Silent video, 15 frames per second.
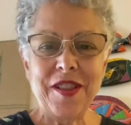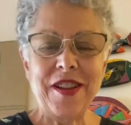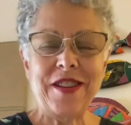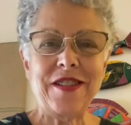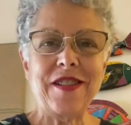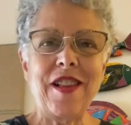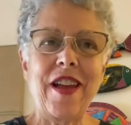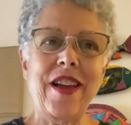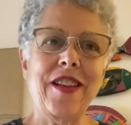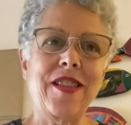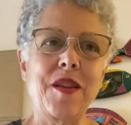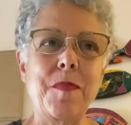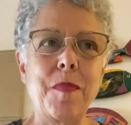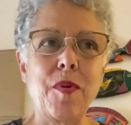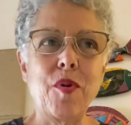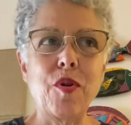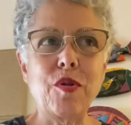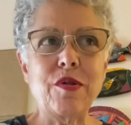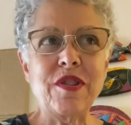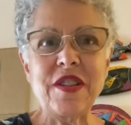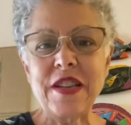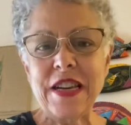It's like the
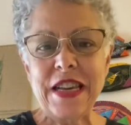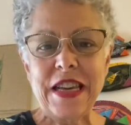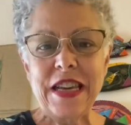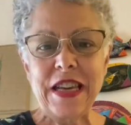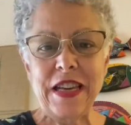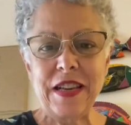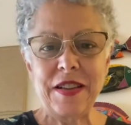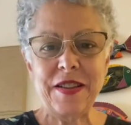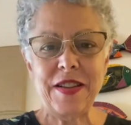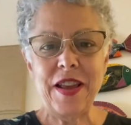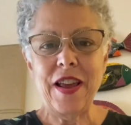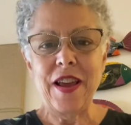bird's knees